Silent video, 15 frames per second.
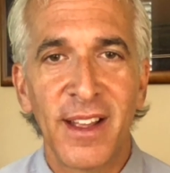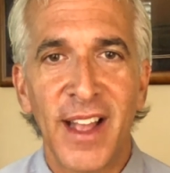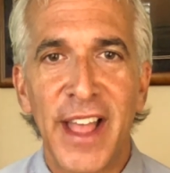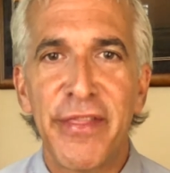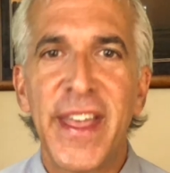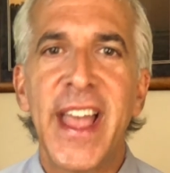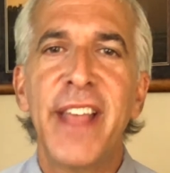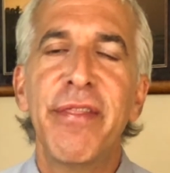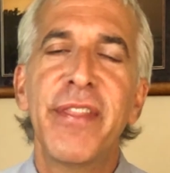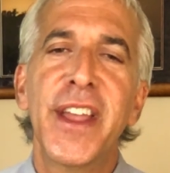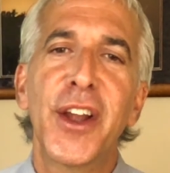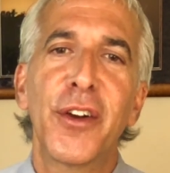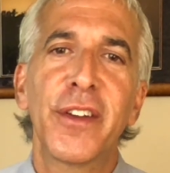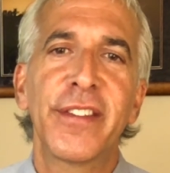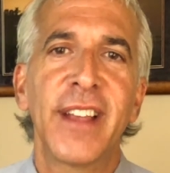And then
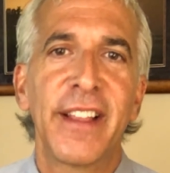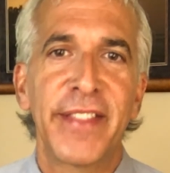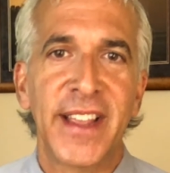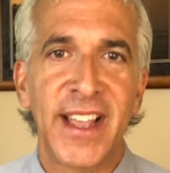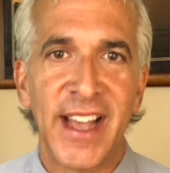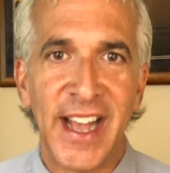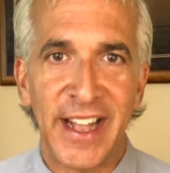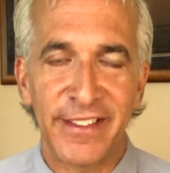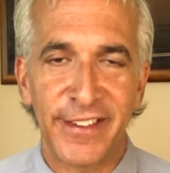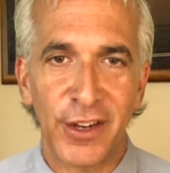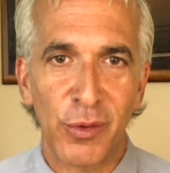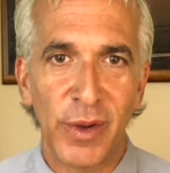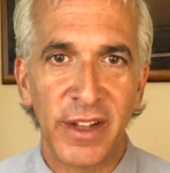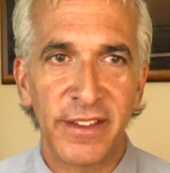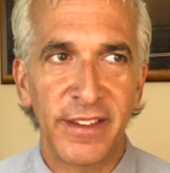there's the
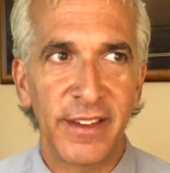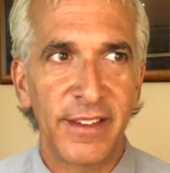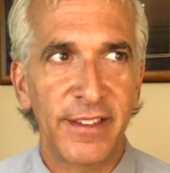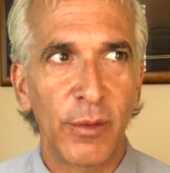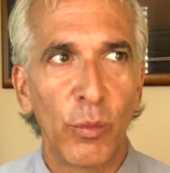consequences.